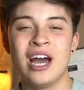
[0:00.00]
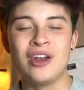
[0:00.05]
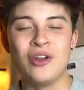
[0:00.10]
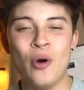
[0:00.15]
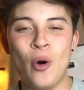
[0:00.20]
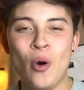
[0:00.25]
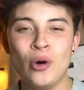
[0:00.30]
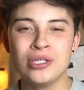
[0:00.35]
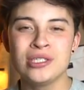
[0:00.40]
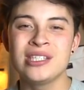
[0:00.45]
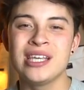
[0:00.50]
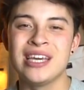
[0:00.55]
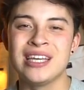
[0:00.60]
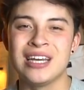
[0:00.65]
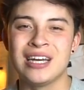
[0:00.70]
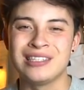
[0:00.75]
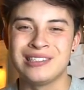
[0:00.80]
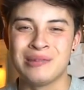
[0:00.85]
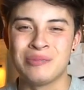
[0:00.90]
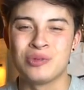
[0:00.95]
And also to hit
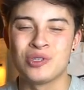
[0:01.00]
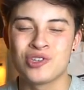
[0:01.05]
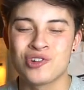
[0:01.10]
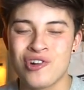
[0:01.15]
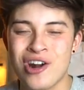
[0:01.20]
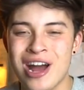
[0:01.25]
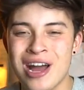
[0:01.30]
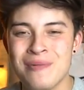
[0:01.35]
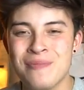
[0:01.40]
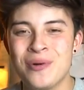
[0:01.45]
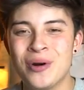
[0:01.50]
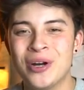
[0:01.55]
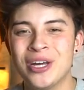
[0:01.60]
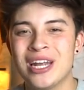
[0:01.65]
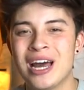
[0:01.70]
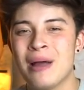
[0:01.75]
that subscribe button.